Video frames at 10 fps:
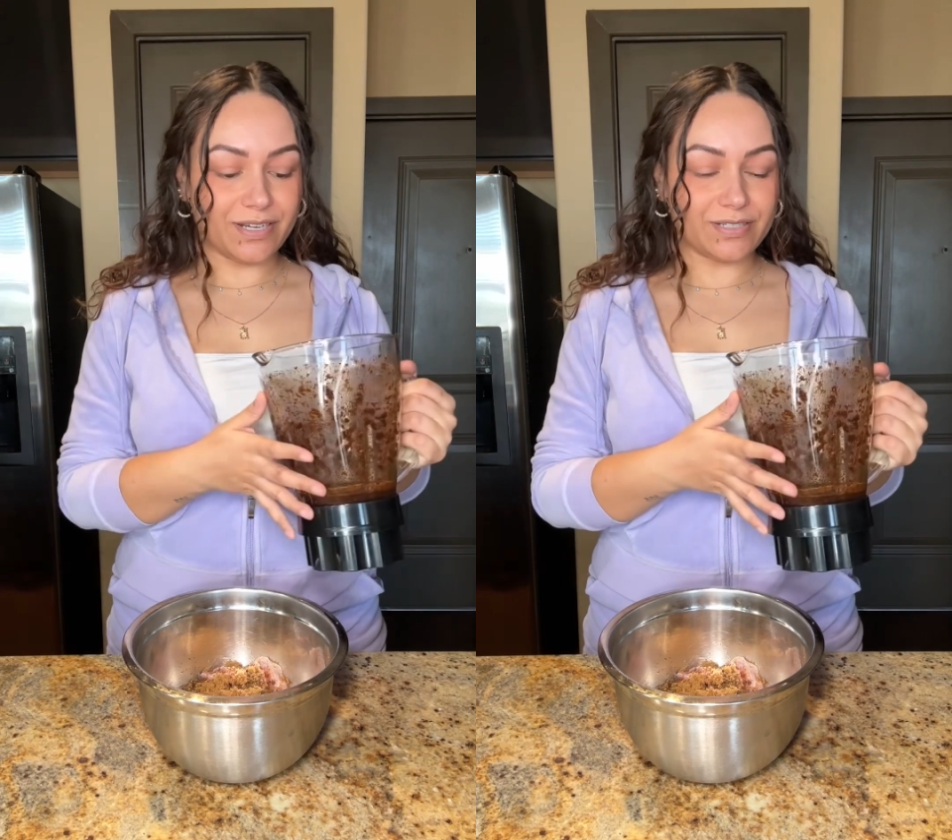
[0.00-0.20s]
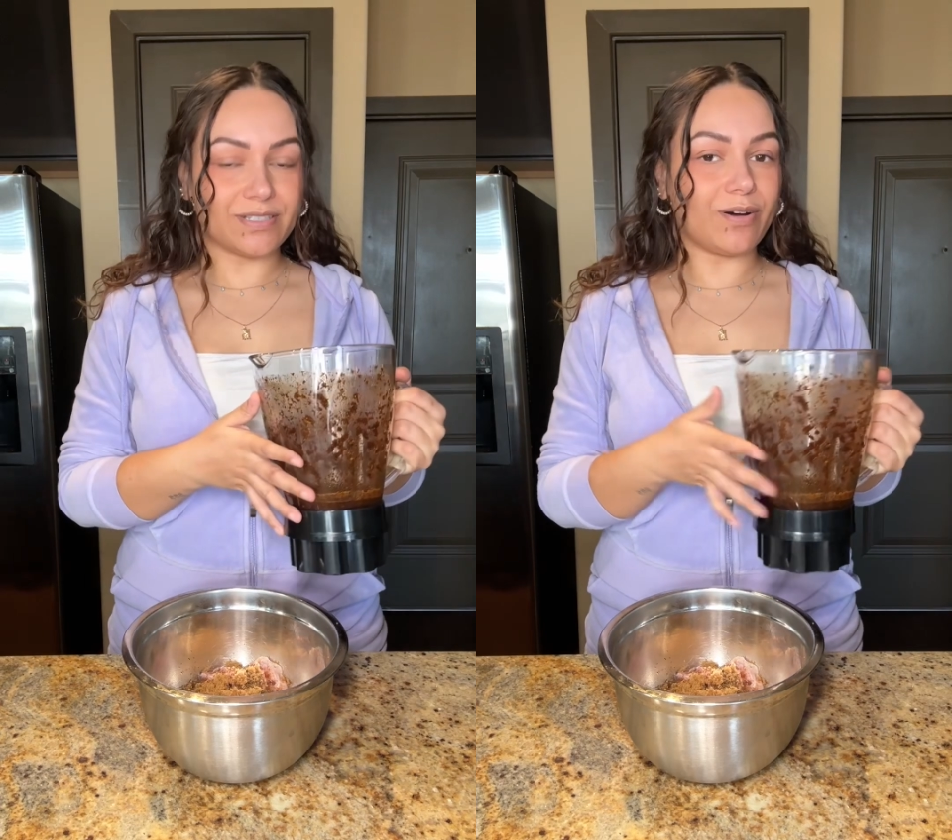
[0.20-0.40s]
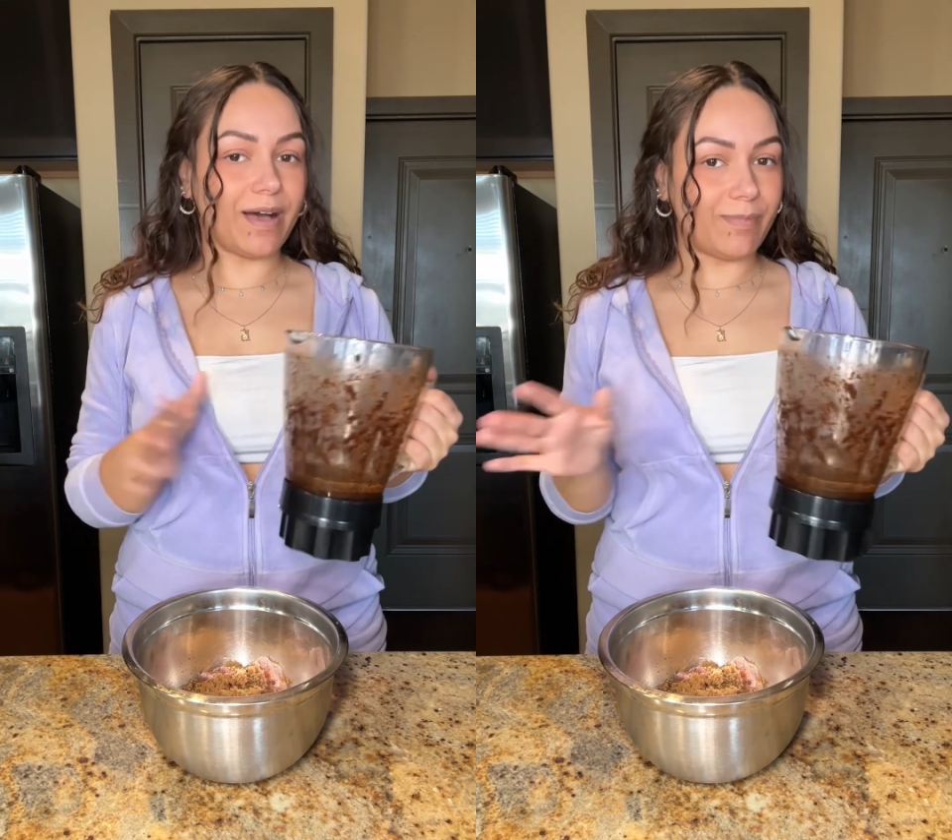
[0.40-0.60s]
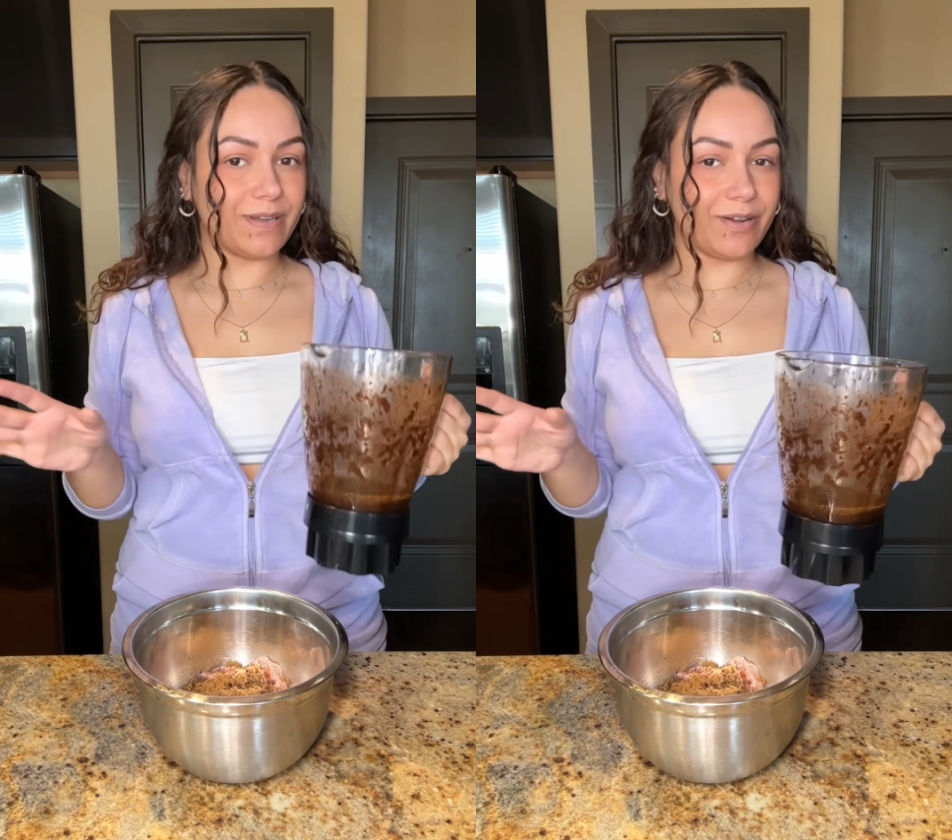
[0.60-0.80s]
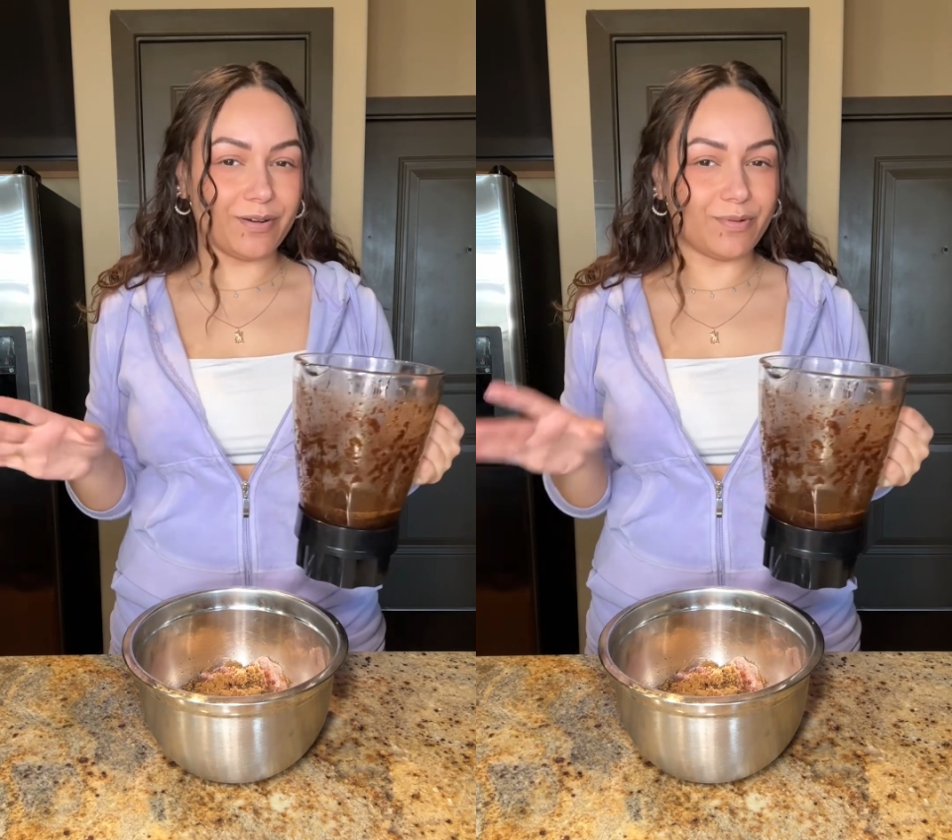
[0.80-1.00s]
so
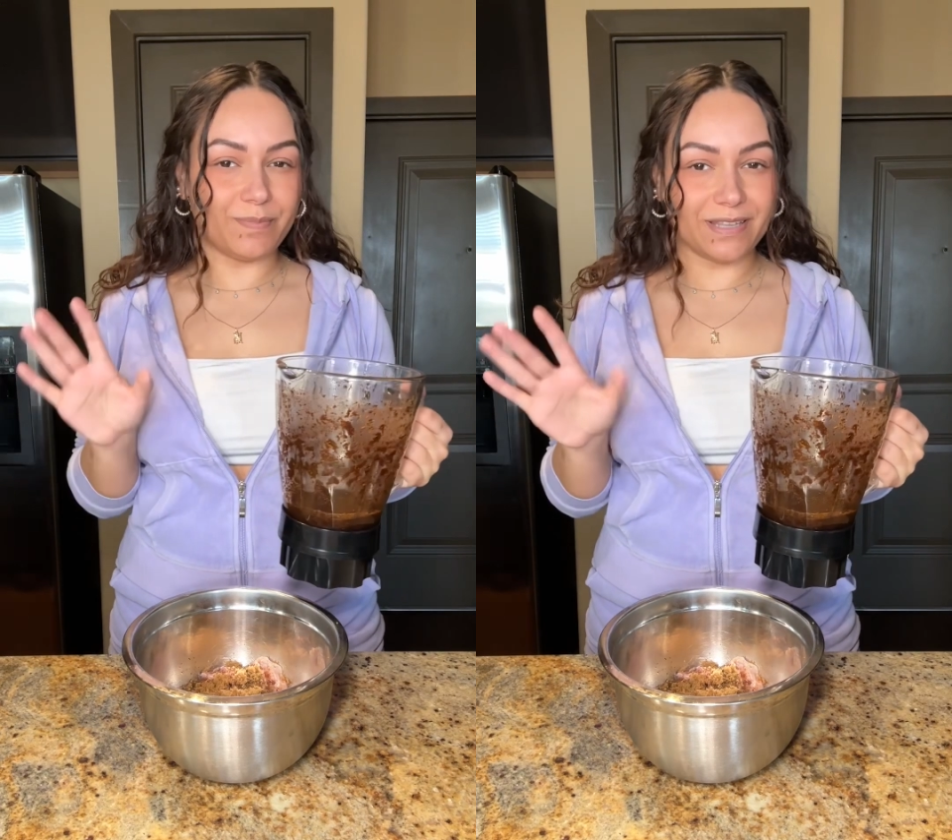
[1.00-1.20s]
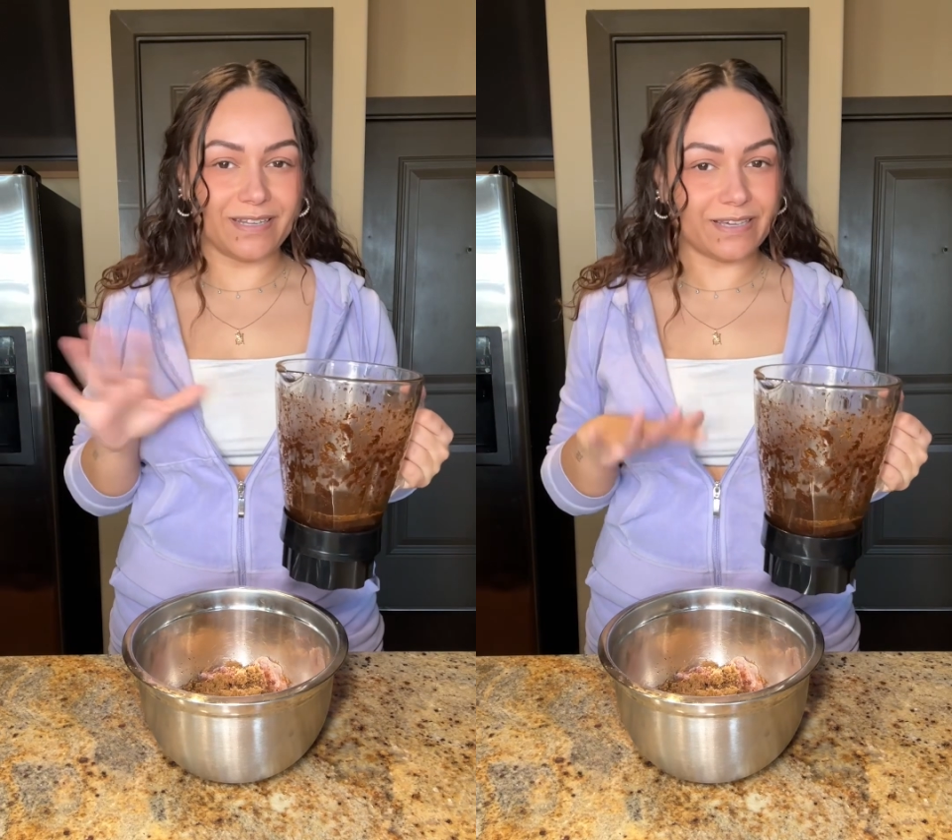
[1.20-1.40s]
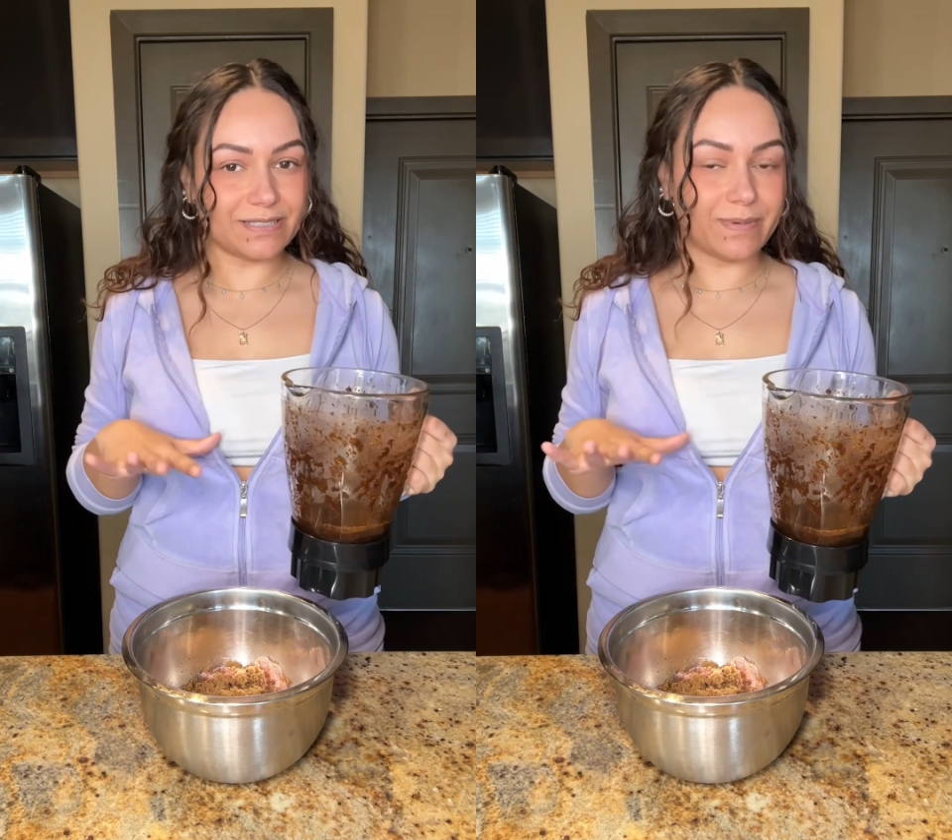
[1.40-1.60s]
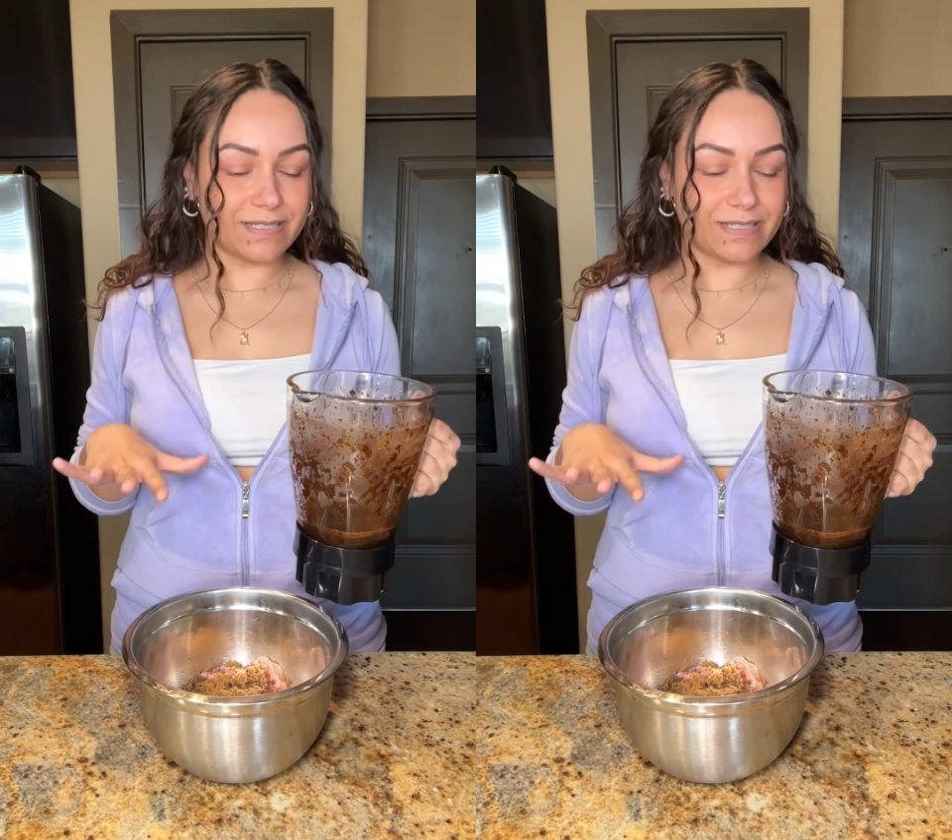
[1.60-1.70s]
habanero would be the next best